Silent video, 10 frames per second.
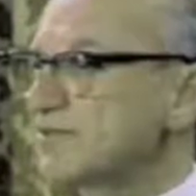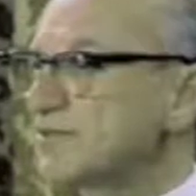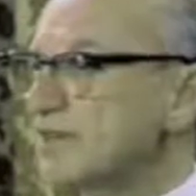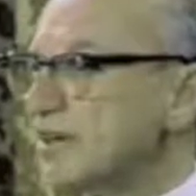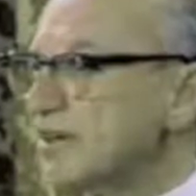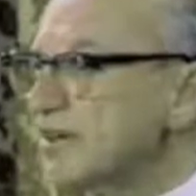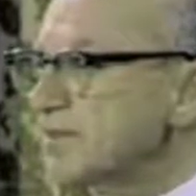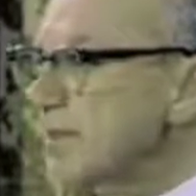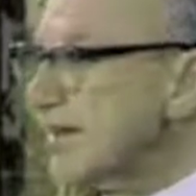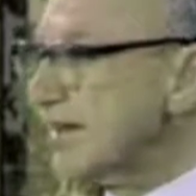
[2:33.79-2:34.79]
to bear and
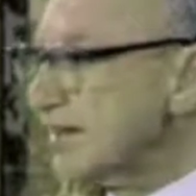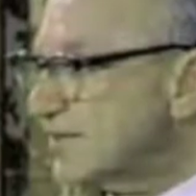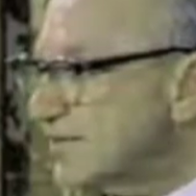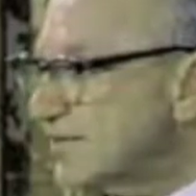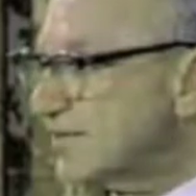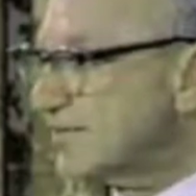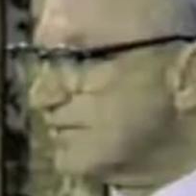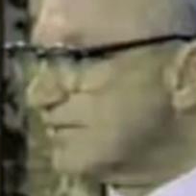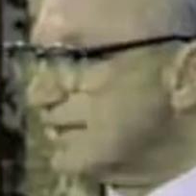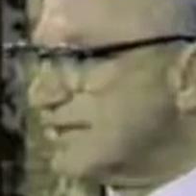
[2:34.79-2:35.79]
pay.
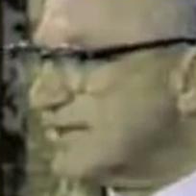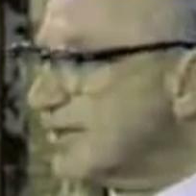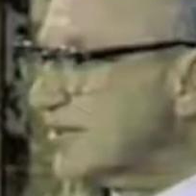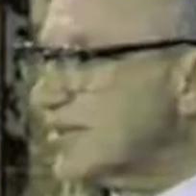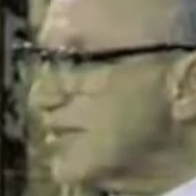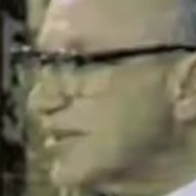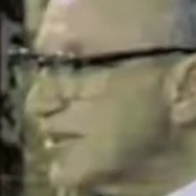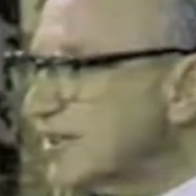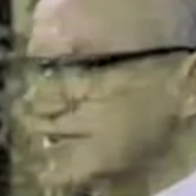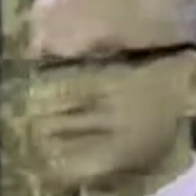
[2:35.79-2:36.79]
There is no
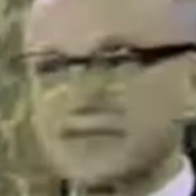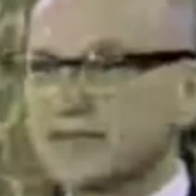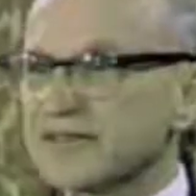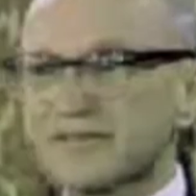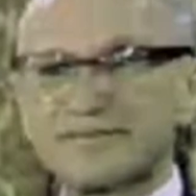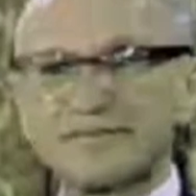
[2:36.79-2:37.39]
other source.